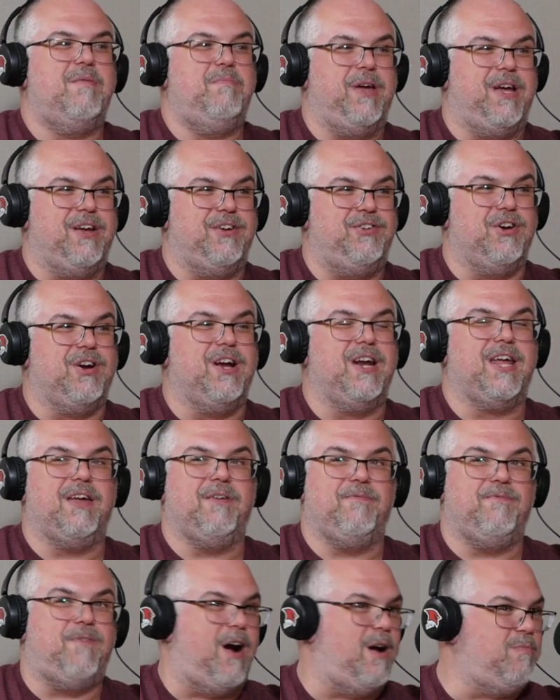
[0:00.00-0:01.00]
Because you're going to
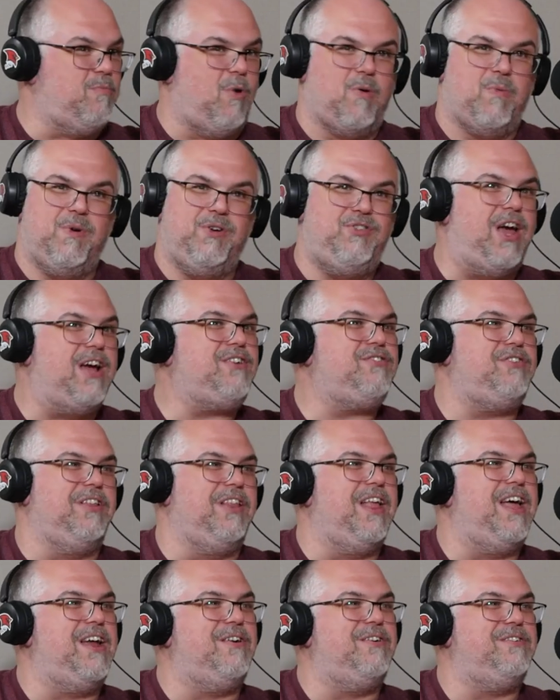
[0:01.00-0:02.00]
get far more rejection
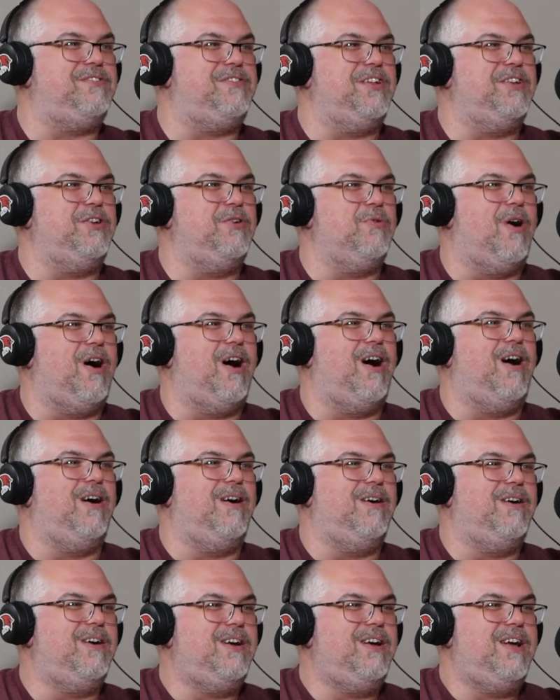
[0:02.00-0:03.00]
letters than you
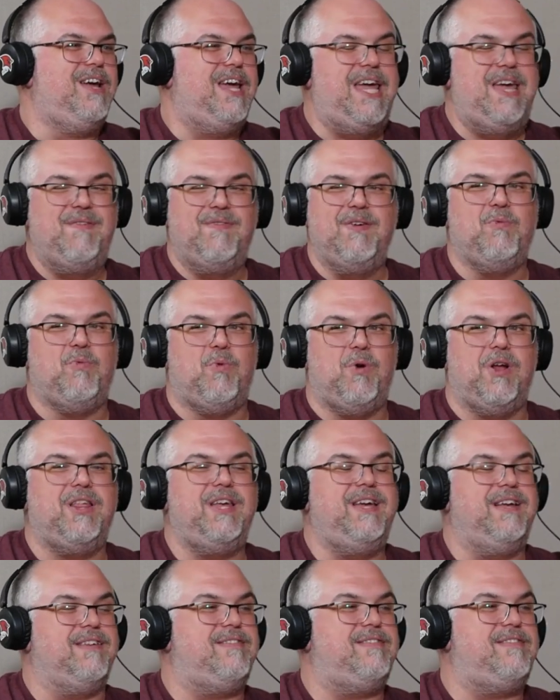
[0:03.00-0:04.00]
are even
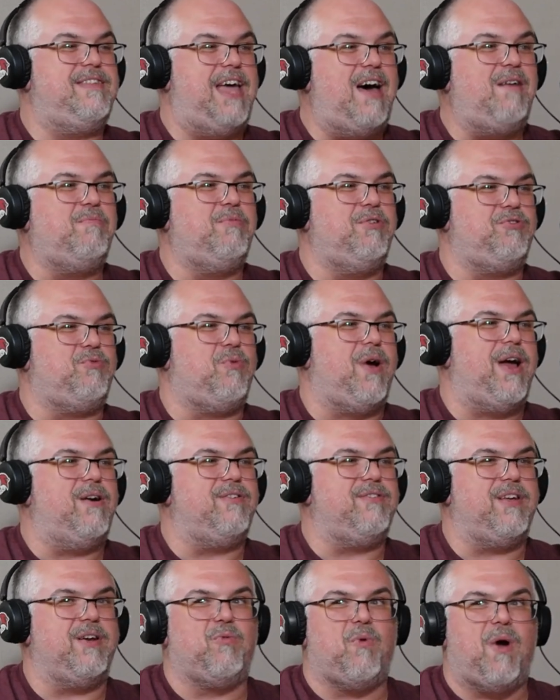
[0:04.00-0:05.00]
really established
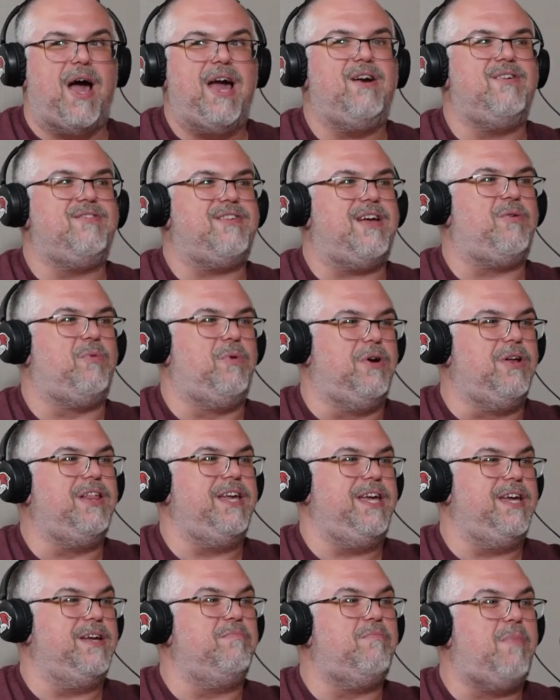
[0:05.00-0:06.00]
writers, like writers I
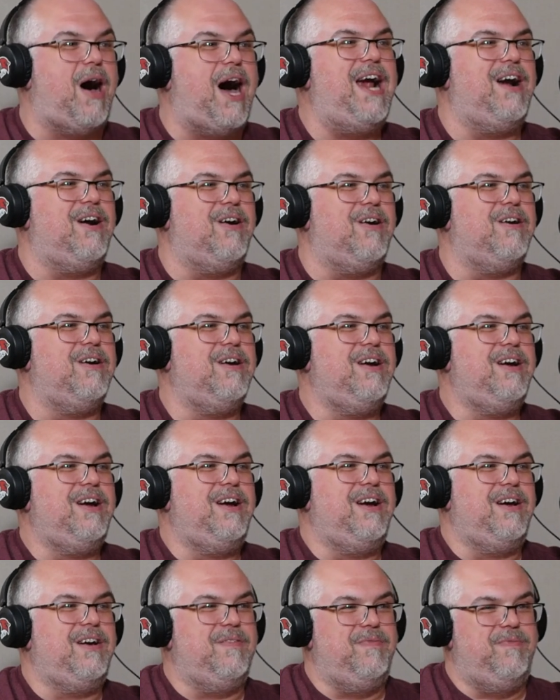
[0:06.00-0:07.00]
really admire.
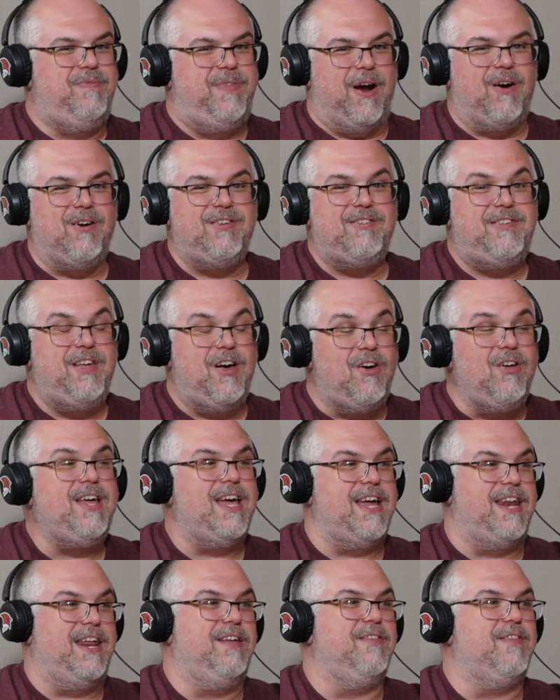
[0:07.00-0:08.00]
They're still
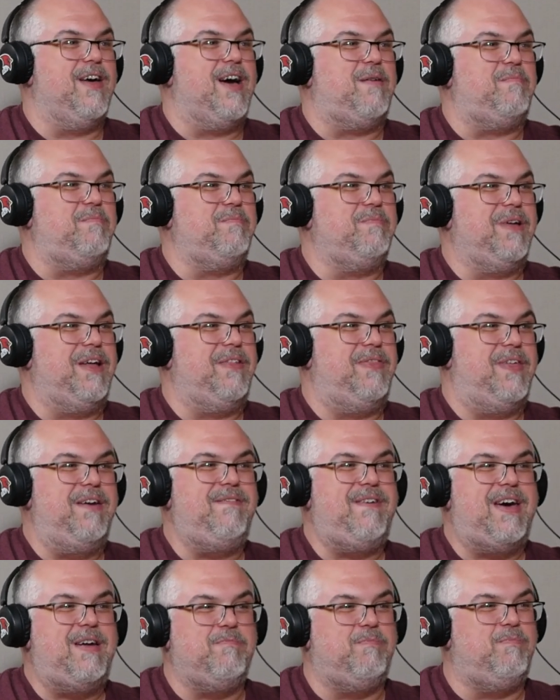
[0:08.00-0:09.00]
getting them, and they've
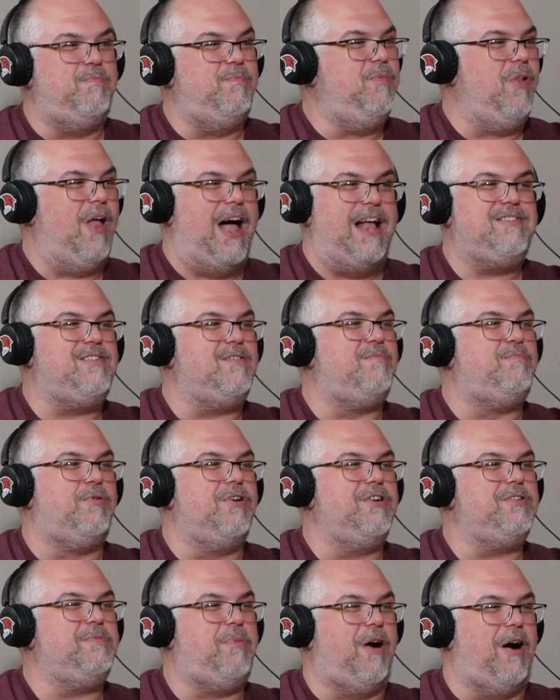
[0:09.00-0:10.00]
had lots of
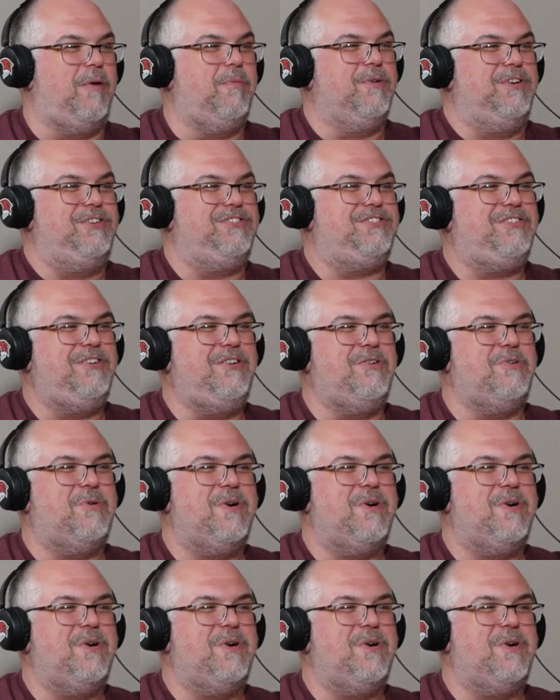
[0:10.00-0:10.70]
books published too.